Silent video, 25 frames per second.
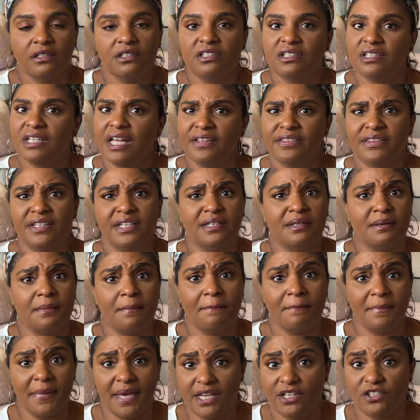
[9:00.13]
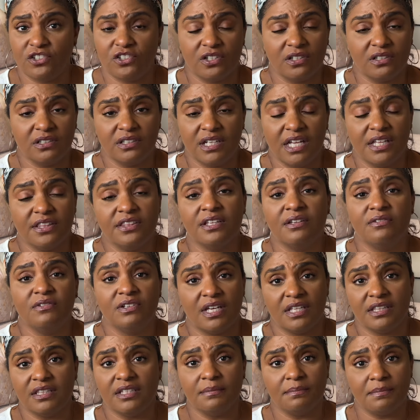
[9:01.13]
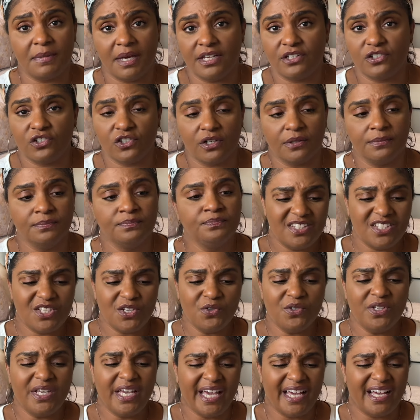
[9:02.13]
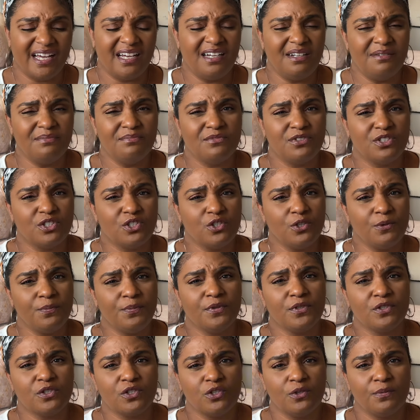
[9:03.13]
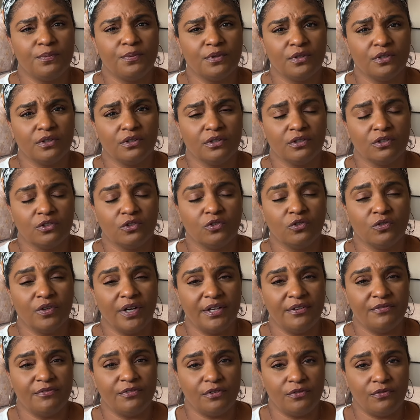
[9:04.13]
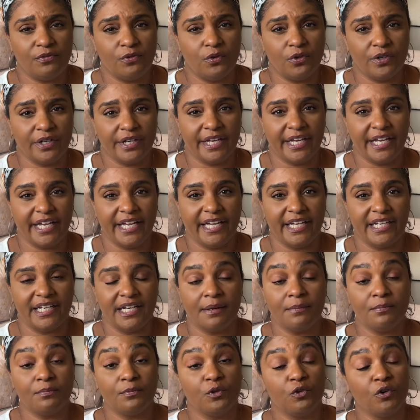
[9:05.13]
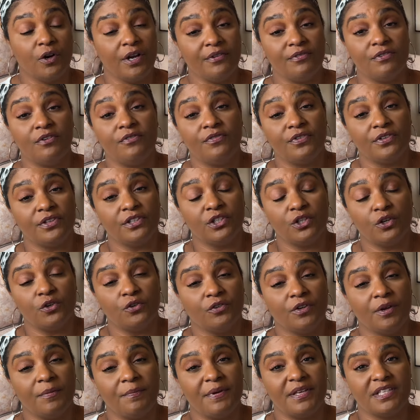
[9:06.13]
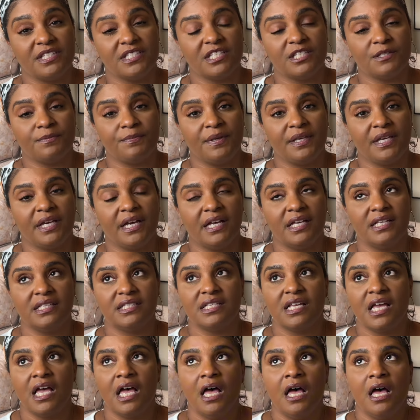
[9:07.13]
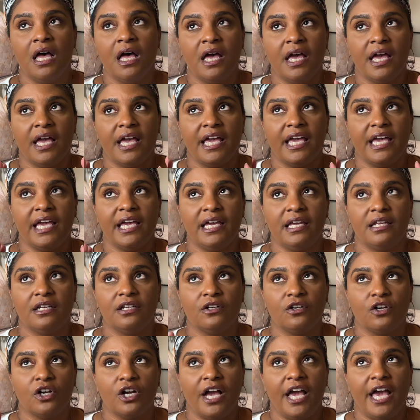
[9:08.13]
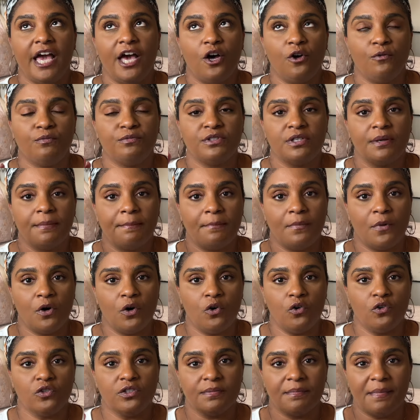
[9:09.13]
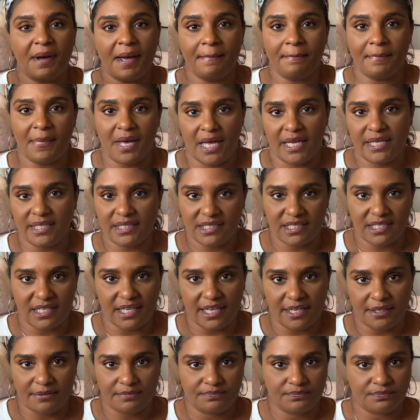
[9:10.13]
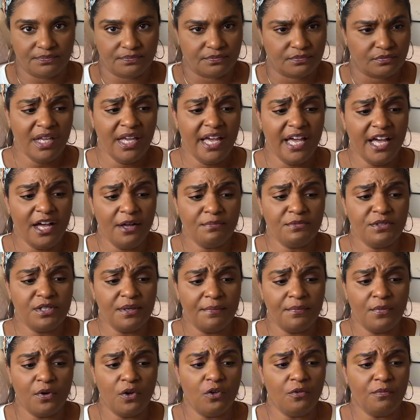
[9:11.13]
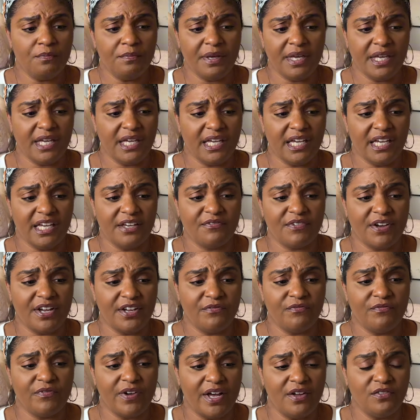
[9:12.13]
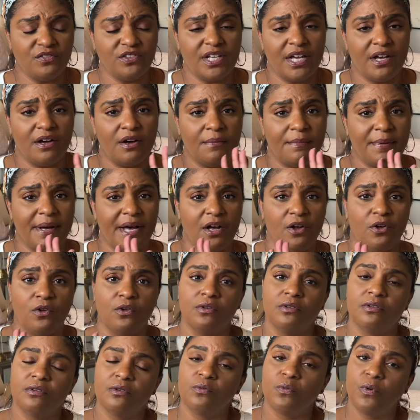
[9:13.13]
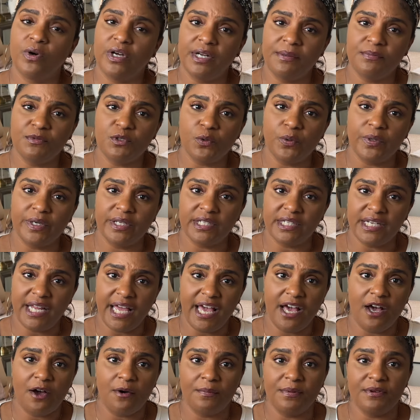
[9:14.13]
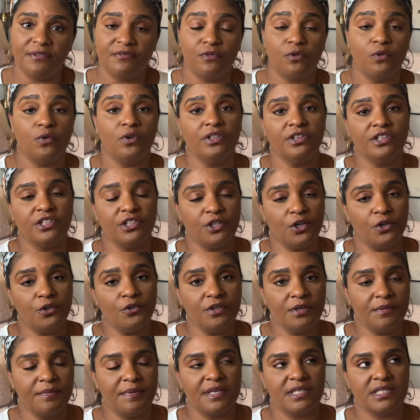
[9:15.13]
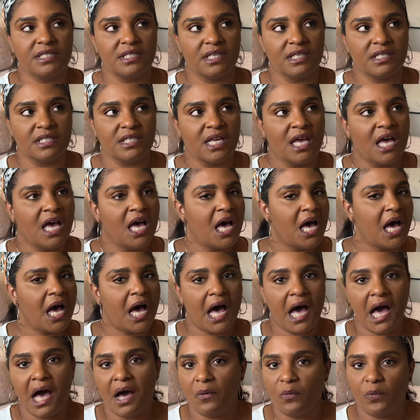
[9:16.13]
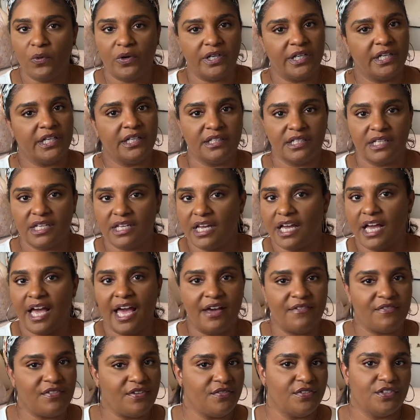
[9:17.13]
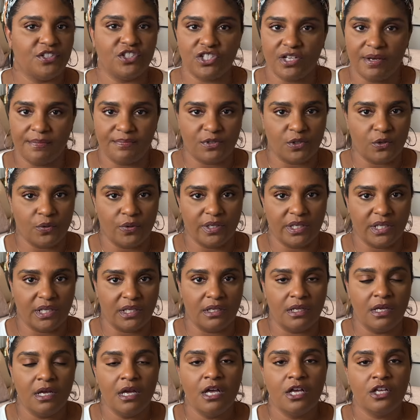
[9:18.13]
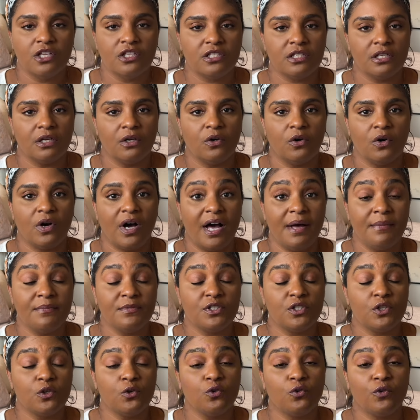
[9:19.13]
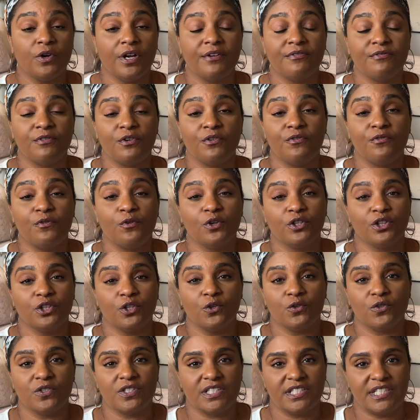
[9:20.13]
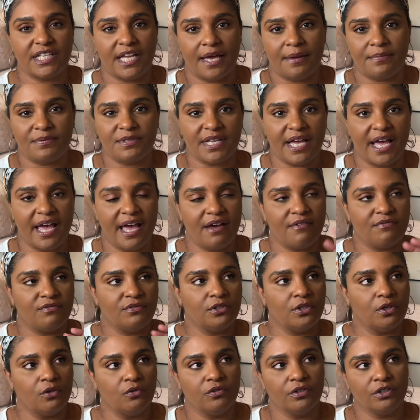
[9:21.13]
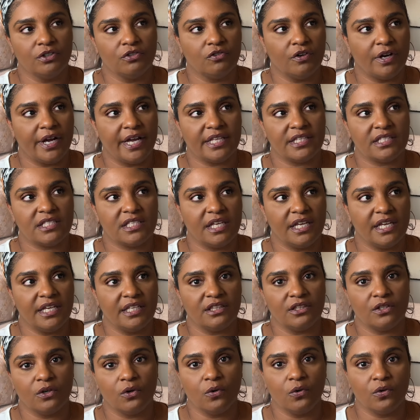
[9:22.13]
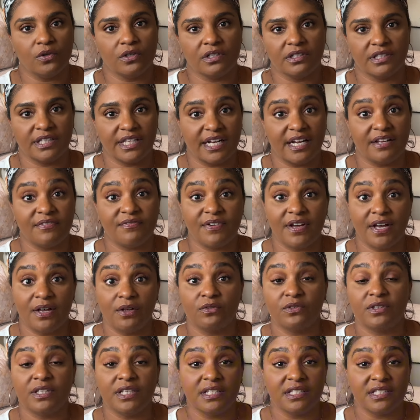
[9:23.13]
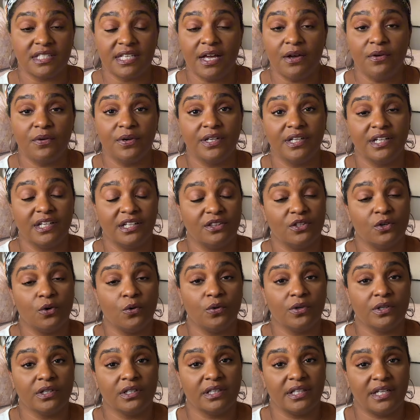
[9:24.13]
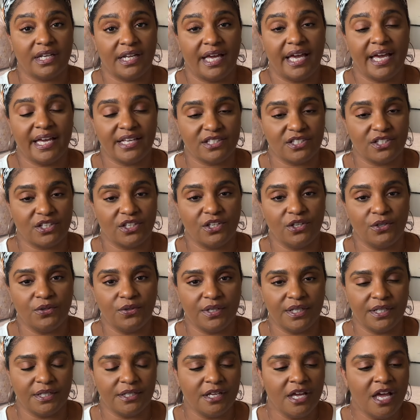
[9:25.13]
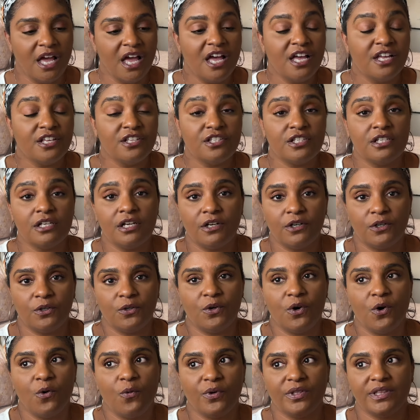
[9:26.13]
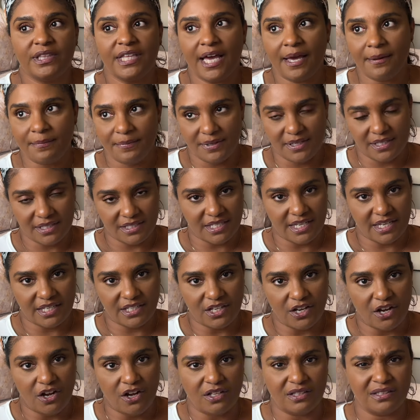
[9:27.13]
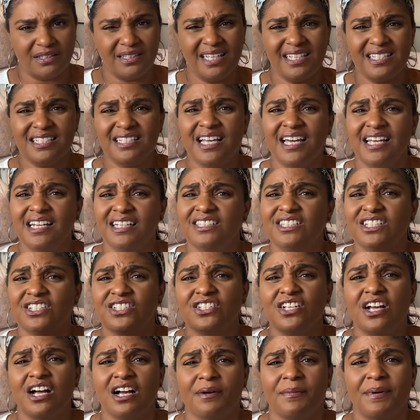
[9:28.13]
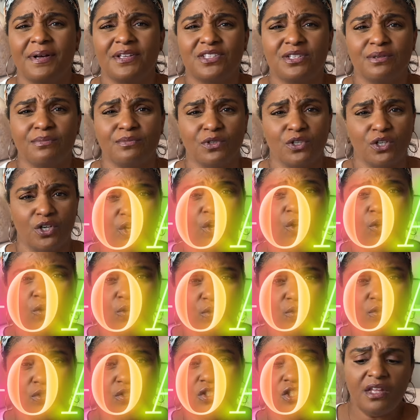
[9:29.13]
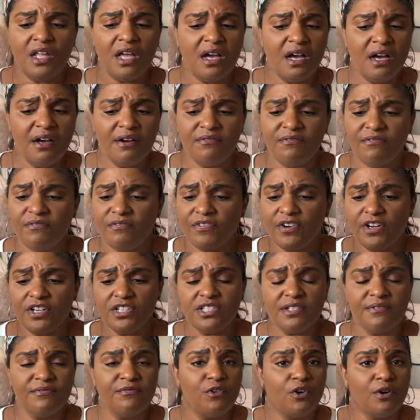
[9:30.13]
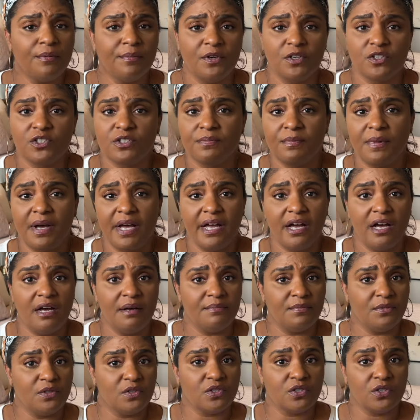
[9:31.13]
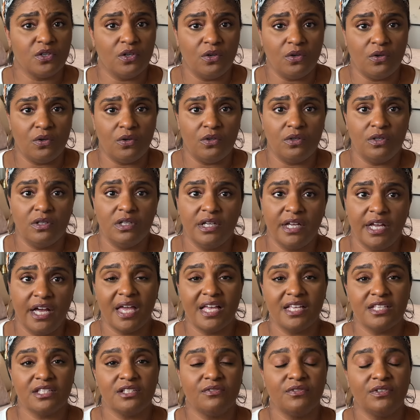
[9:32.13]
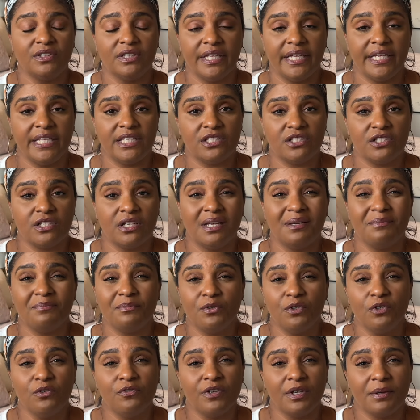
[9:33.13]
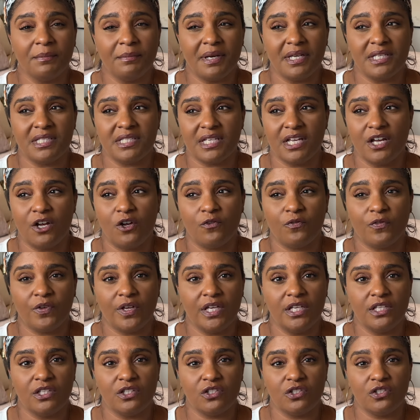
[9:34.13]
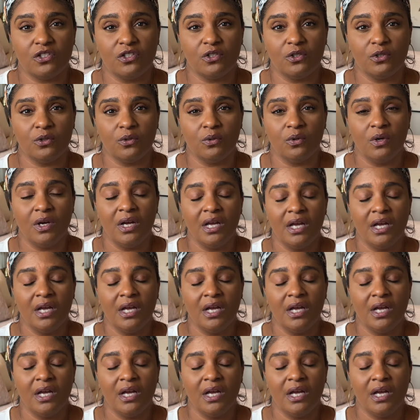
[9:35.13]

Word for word: Nothing major, nothing major. So yeah, I'm super, super grateful for it. And I'm grateful for the notary business because it helped to mold my mindset. It helped to mold me. If I found out about what I'm doing now before the notary business, I wouldn't have even jumped on it. So I'm so grateful for those steps. I have no regrets in the order that I found things out and in the order that I executed. So with that being said, y'all, let's kind of just talk about some goals. First and foremost, my utmost goal as it relates to improving myself is to